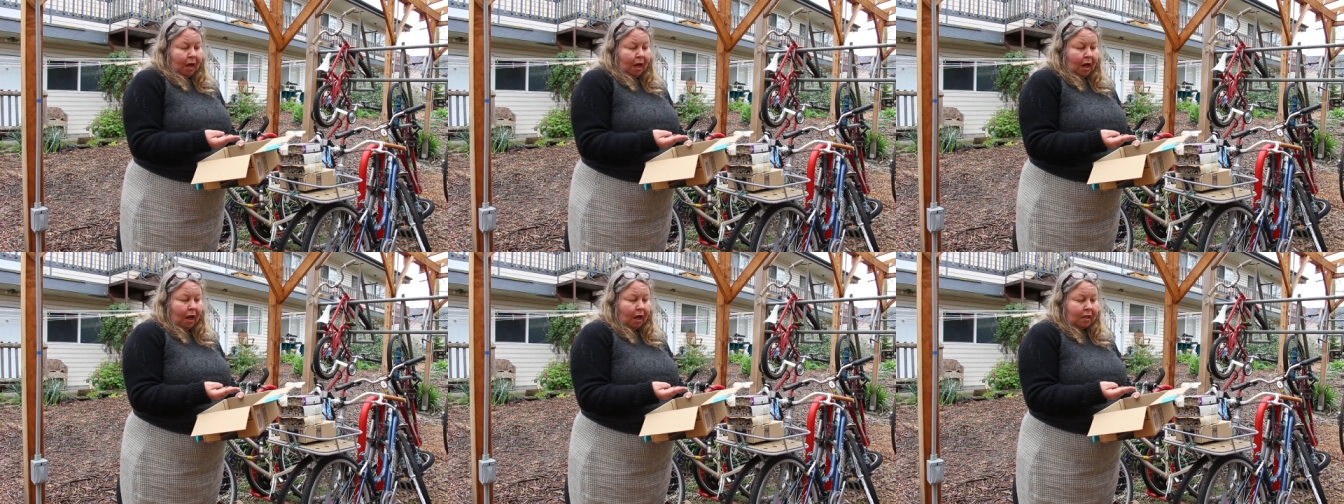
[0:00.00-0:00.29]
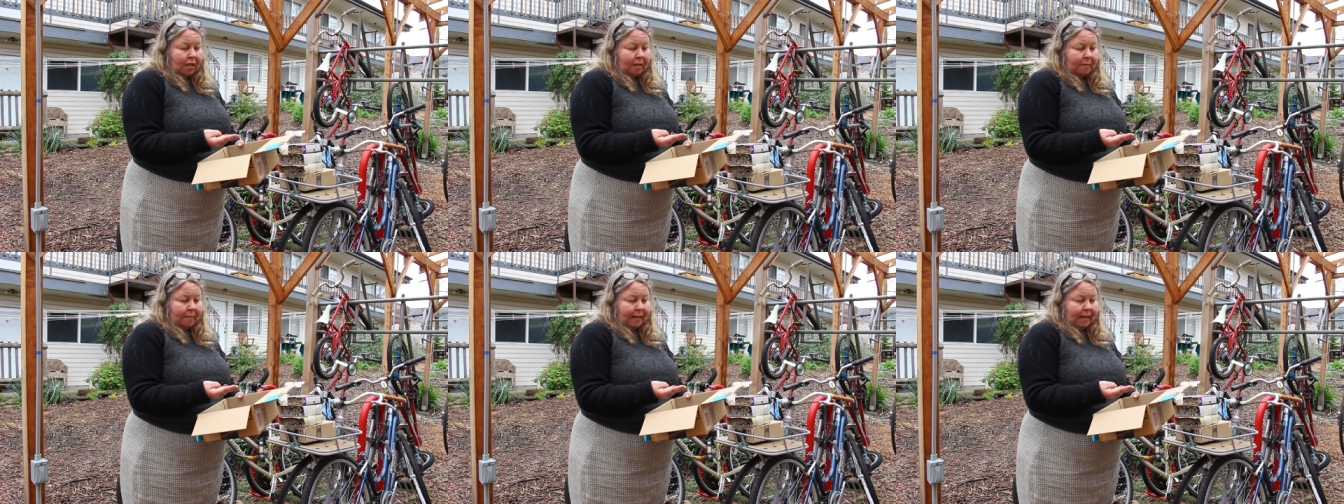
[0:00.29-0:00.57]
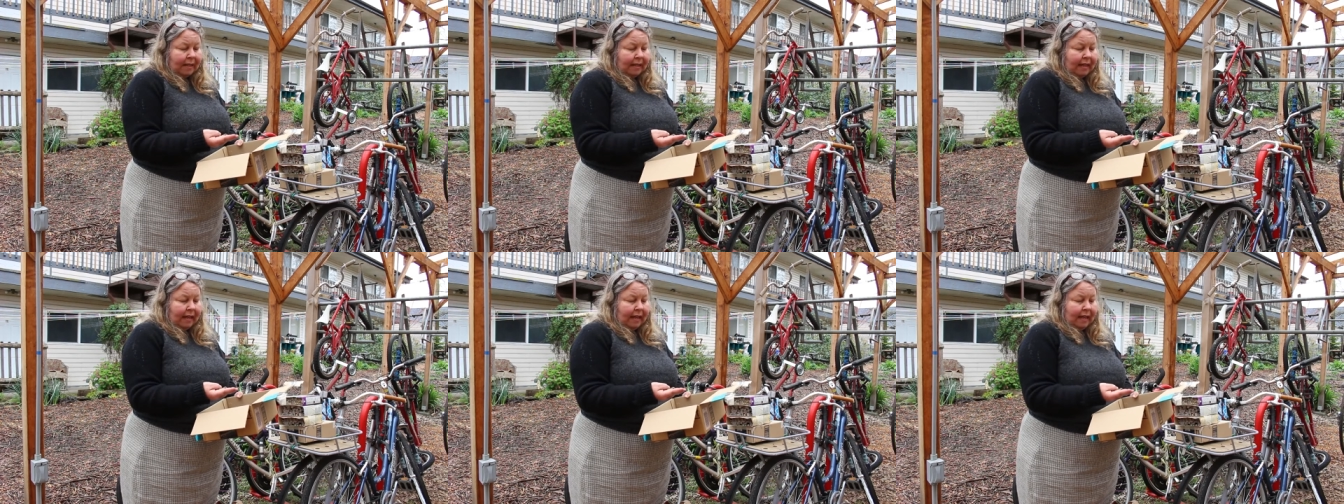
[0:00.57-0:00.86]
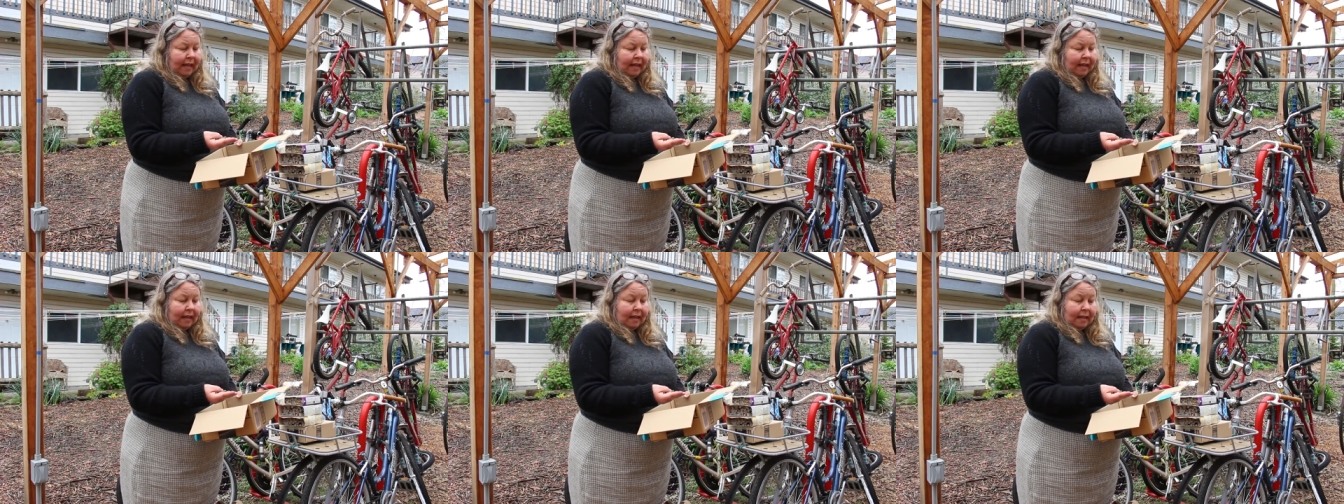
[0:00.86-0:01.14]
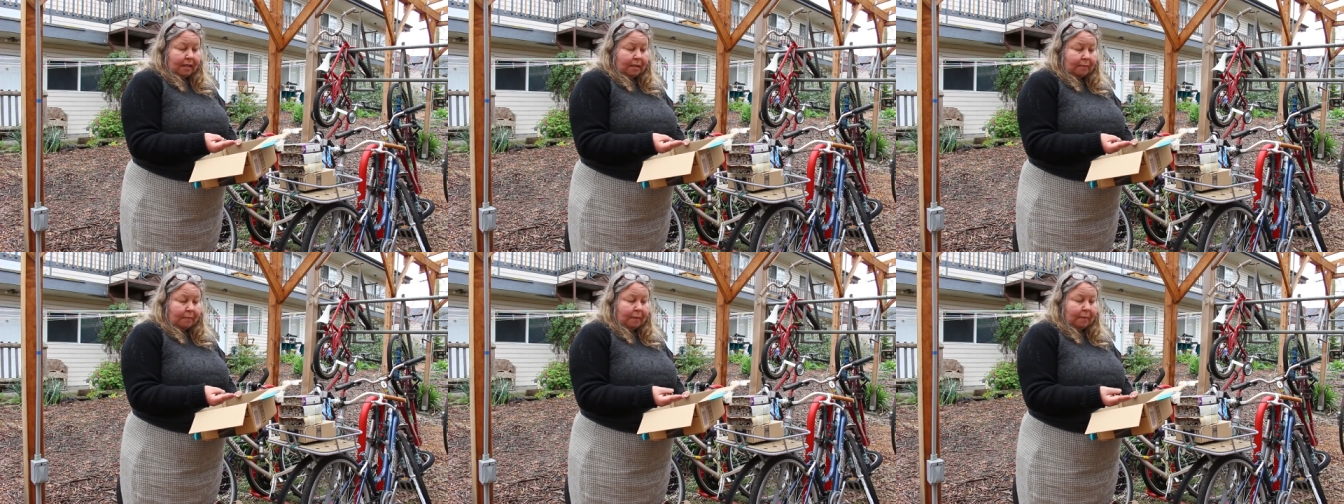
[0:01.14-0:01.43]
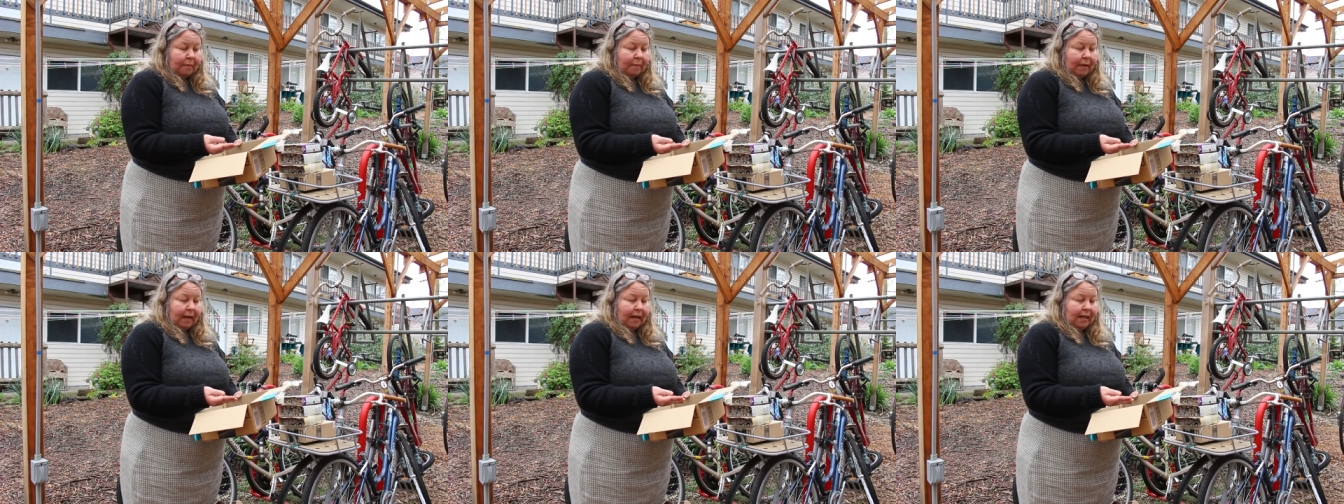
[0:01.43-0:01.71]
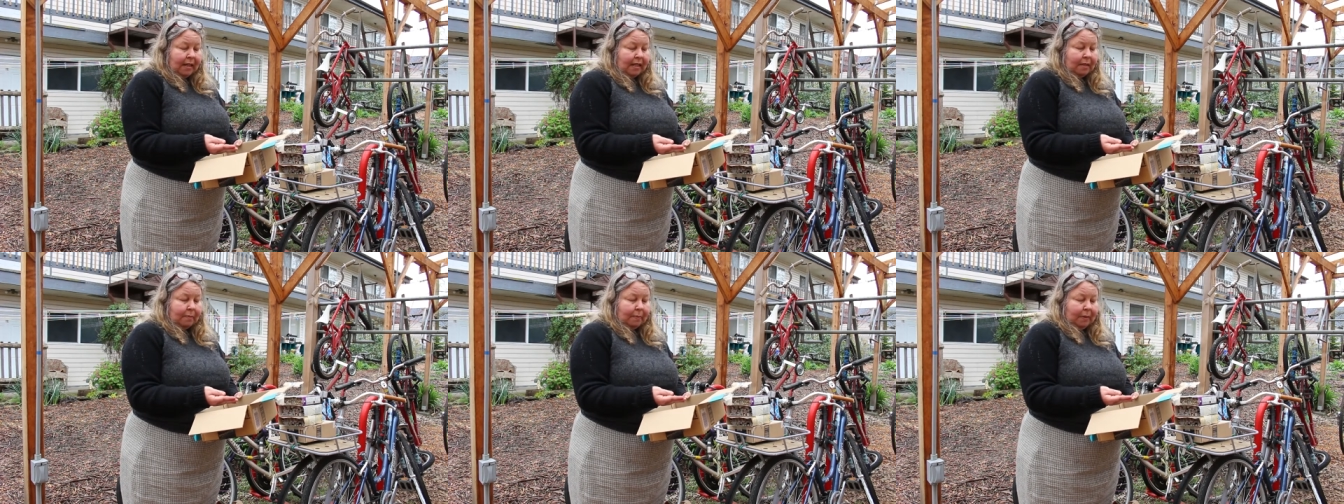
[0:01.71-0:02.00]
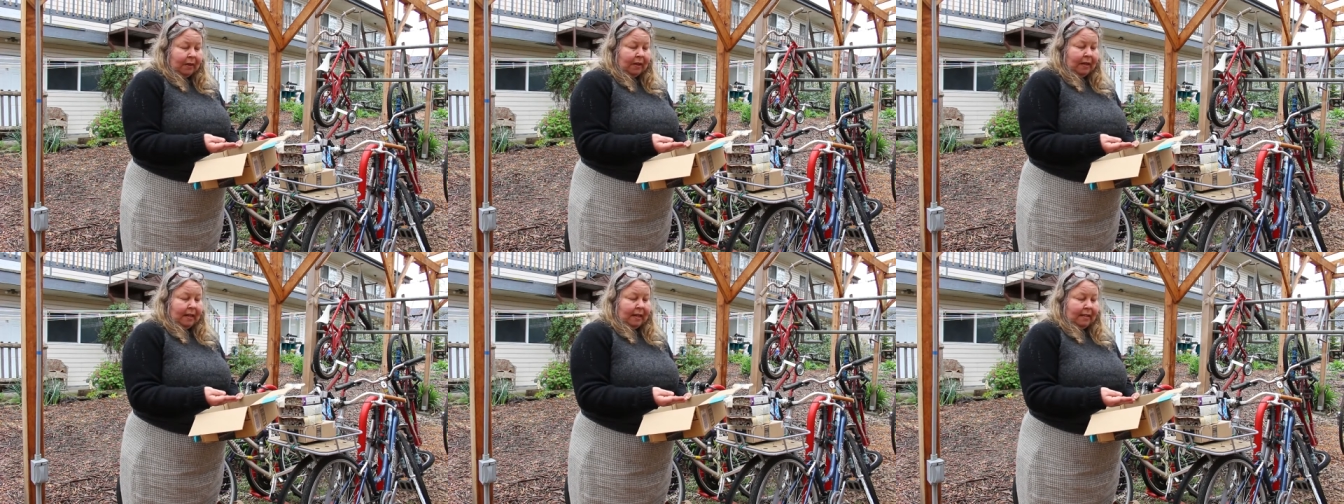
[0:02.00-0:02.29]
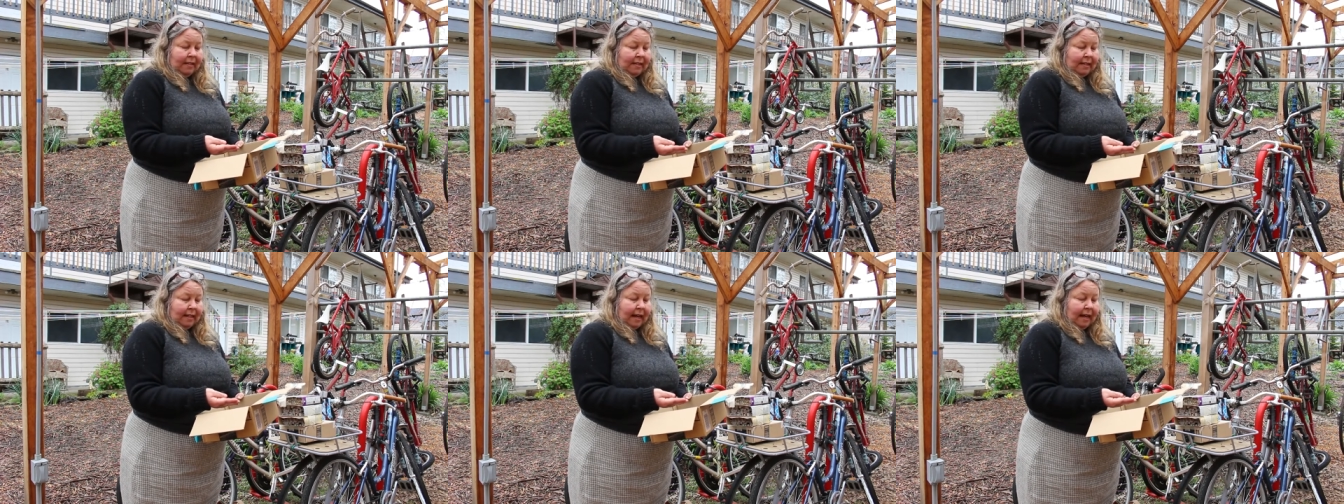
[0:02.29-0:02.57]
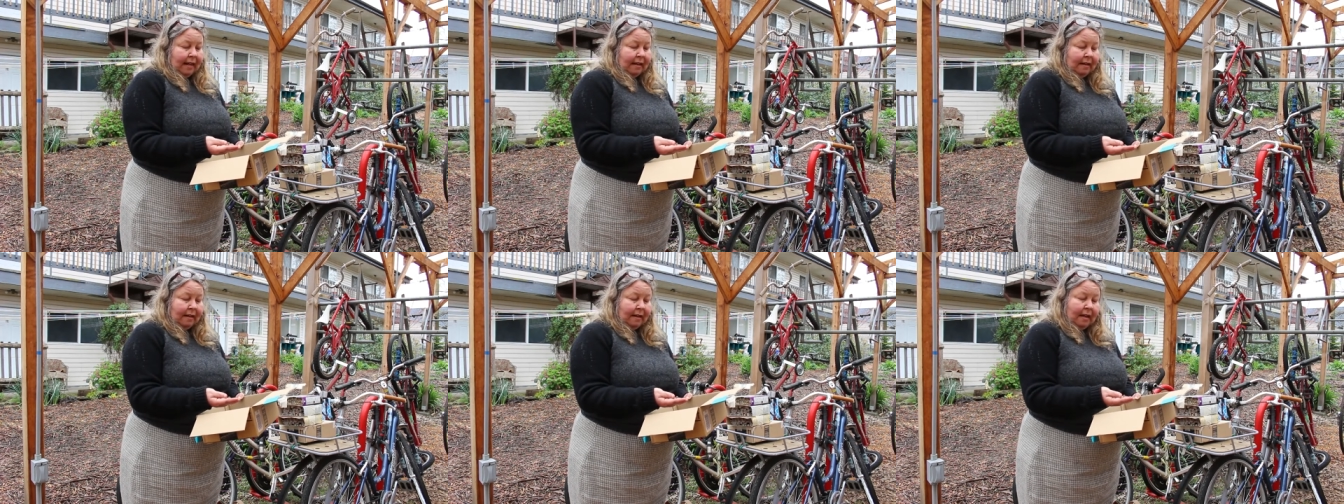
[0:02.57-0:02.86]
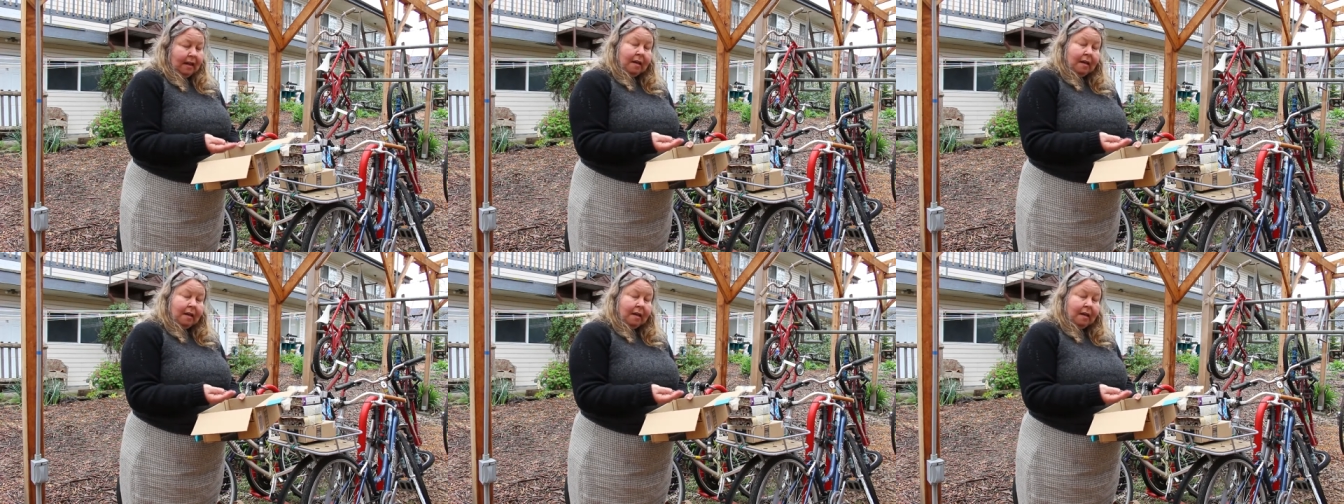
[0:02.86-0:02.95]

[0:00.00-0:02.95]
ultimately, it's been my experience that